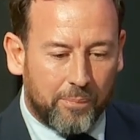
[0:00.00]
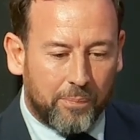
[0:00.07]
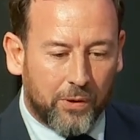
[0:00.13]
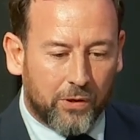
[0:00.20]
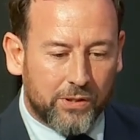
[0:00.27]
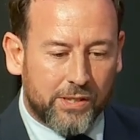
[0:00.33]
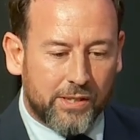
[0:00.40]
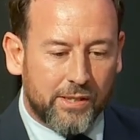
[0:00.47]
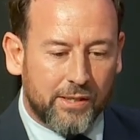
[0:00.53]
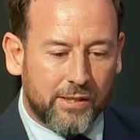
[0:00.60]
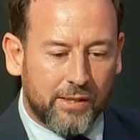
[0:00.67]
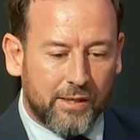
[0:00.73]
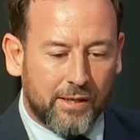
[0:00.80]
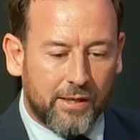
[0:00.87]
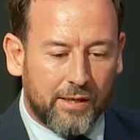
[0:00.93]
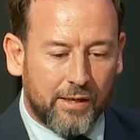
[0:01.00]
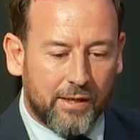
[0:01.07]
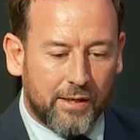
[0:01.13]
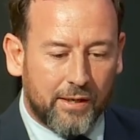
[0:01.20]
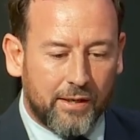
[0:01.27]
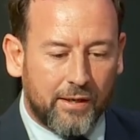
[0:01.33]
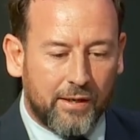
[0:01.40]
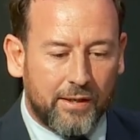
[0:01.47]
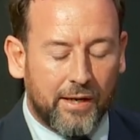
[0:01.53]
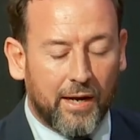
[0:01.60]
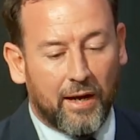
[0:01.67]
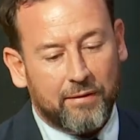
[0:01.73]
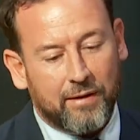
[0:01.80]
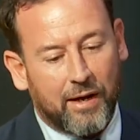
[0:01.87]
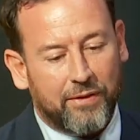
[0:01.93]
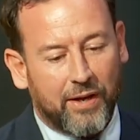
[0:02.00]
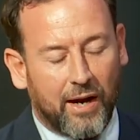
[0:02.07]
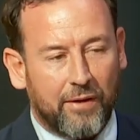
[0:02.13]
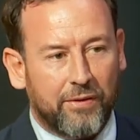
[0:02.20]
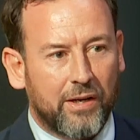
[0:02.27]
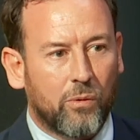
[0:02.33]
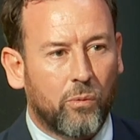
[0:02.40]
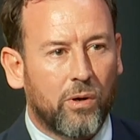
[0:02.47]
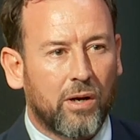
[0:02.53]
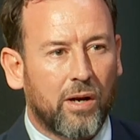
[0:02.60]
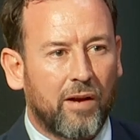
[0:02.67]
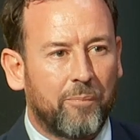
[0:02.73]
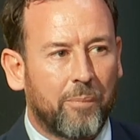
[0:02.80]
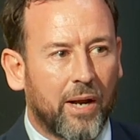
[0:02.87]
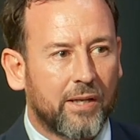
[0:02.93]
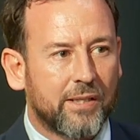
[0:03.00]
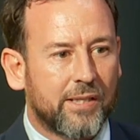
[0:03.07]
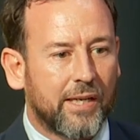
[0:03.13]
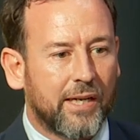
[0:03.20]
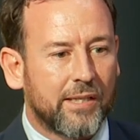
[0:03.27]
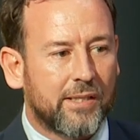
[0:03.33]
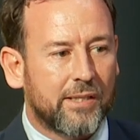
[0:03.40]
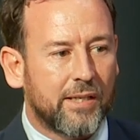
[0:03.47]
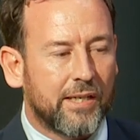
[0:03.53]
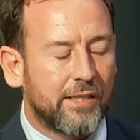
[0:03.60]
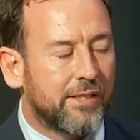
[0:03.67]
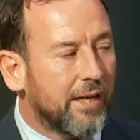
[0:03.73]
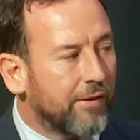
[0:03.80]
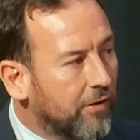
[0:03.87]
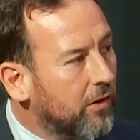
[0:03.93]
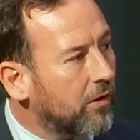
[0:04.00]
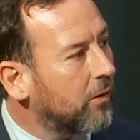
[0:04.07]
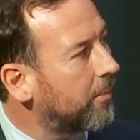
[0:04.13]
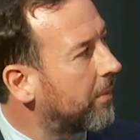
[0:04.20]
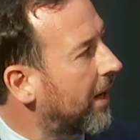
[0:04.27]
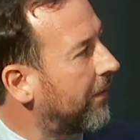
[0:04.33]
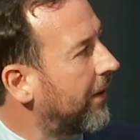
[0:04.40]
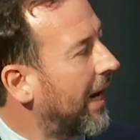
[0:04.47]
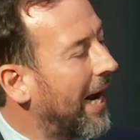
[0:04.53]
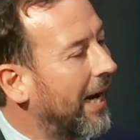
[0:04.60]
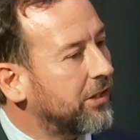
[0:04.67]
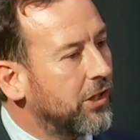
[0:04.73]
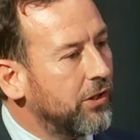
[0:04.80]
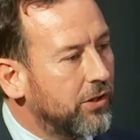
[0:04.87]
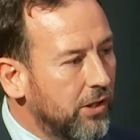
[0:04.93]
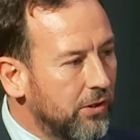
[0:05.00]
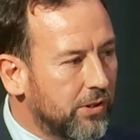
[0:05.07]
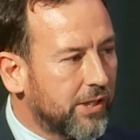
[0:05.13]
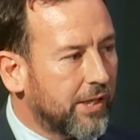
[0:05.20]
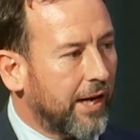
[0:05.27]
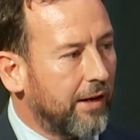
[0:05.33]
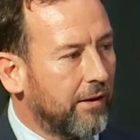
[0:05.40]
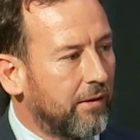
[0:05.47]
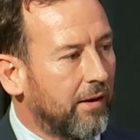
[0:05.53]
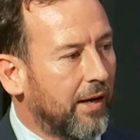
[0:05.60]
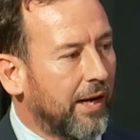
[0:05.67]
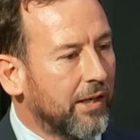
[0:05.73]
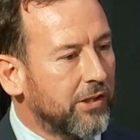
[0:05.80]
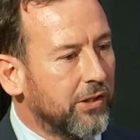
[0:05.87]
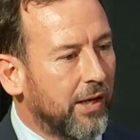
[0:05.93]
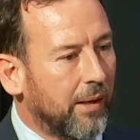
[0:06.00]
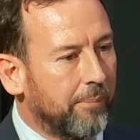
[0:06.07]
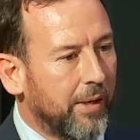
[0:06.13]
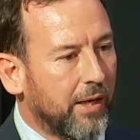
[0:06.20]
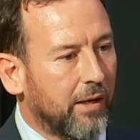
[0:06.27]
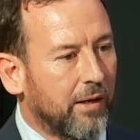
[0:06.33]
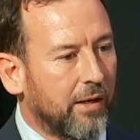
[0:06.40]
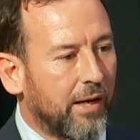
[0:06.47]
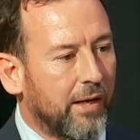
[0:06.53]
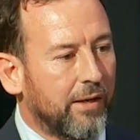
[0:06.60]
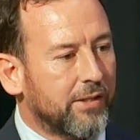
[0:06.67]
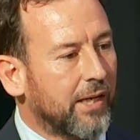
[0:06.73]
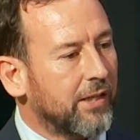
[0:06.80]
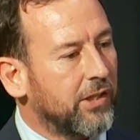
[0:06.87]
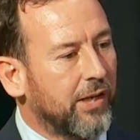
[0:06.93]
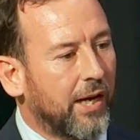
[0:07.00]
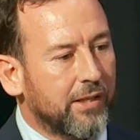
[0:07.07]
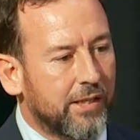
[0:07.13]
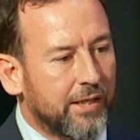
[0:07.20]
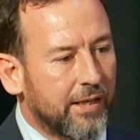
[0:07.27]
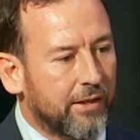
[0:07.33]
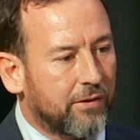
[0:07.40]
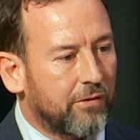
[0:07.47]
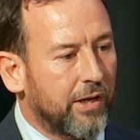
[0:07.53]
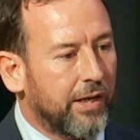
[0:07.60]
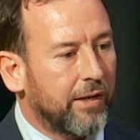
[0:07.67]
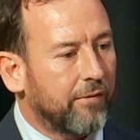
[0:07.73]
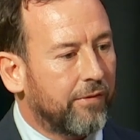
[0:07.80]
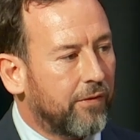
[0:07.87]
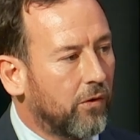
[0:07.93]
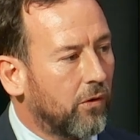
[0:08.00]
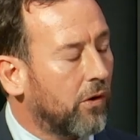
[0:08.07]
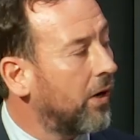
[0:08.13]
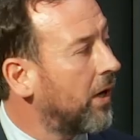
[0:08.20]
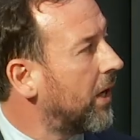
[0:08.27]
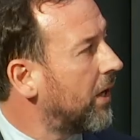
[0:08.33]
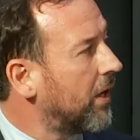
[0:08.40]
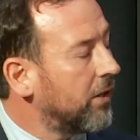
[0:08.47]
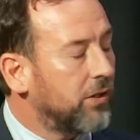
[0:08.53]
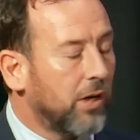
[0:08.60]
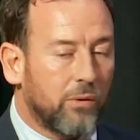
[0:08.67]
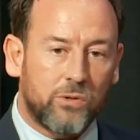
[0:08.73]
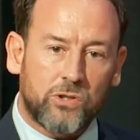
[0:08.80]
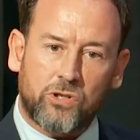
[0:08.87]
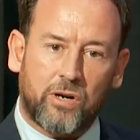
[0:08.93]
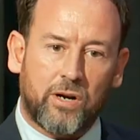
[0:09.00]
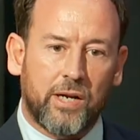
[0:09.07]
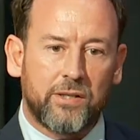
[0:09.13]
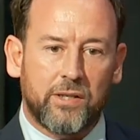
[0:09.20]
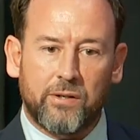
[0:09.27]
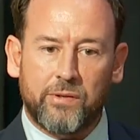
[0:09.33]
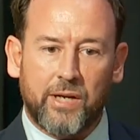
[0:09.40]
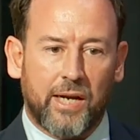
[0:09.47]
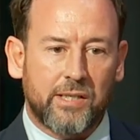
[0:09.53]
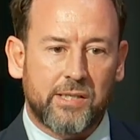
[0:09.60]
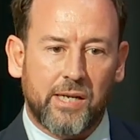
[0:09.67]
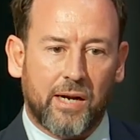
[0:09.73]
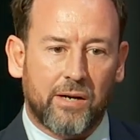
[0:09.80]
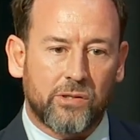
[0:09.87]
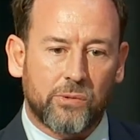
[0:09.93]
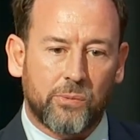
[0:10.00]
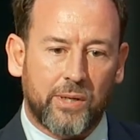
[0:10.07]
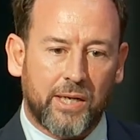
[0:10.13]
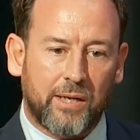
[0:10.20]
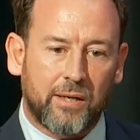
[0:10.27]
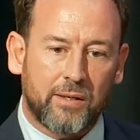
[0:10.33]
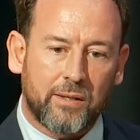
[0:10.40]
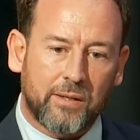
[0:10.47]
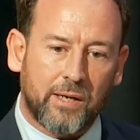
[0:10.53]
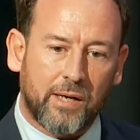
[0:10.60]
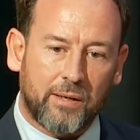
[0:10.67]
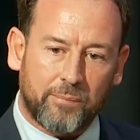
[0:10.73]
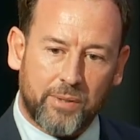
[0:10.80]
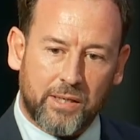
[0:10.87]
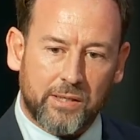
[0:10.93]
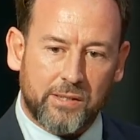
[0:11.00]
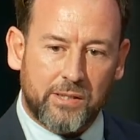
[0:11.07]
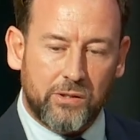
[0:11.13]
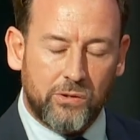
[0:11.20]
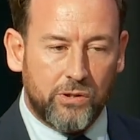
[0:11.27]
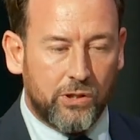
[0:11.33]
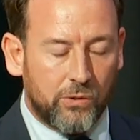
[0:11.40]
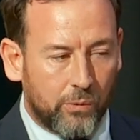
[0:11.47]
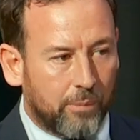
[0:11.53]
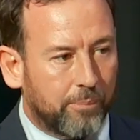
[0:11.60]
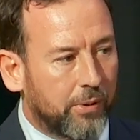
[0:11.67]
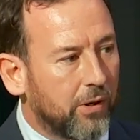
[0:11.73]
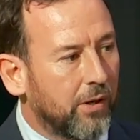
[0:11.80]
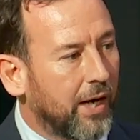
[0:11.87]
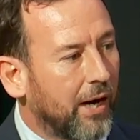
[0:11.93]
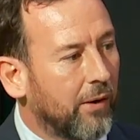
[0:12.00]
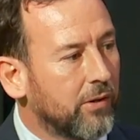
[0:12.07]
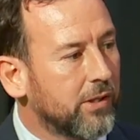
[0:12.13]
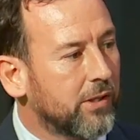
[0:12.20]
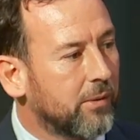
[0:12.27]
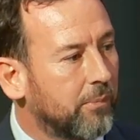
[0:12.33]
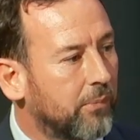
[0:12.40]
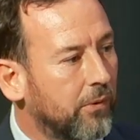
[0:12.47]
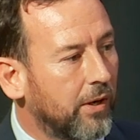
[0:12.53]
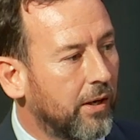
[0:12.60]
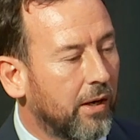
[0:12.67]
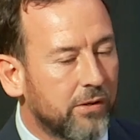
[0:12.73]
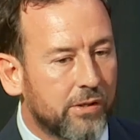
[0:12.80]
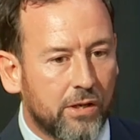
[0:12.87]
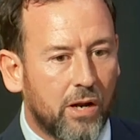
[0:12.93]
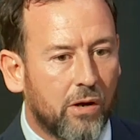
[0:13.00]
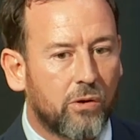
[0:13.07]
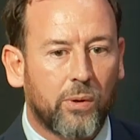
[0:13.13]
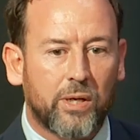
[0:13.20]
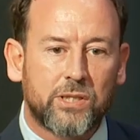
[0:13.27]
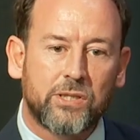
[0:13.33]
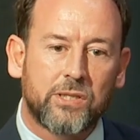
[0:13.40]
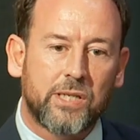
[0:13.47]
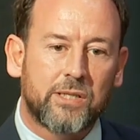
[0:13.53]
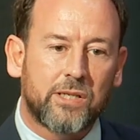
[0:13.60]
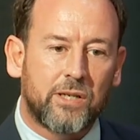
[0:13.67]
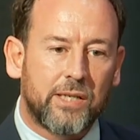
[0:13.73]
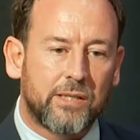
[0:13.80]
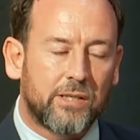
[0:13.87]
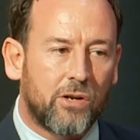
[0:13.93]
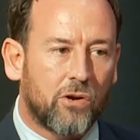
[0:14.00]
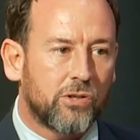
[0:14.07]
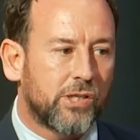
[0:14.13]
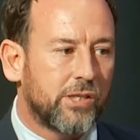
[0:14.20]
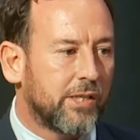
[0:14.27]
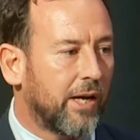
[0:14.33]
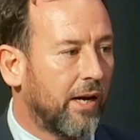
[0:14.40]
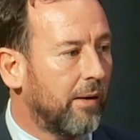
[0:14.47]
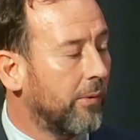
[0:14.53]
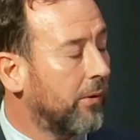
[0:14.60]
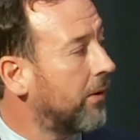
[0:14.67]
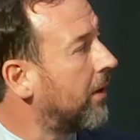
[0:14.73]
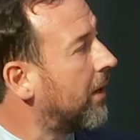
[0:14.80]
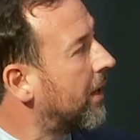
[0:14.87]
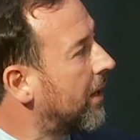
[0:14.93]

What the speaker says: But yeah, I think the work-life balance thing is difficult, but I think as you do scale and as you get bigger and as you get into year three and four, don't try and do the 80 hours a week thing, because you will burn out at some point. And there's no questions, it's not sustainable.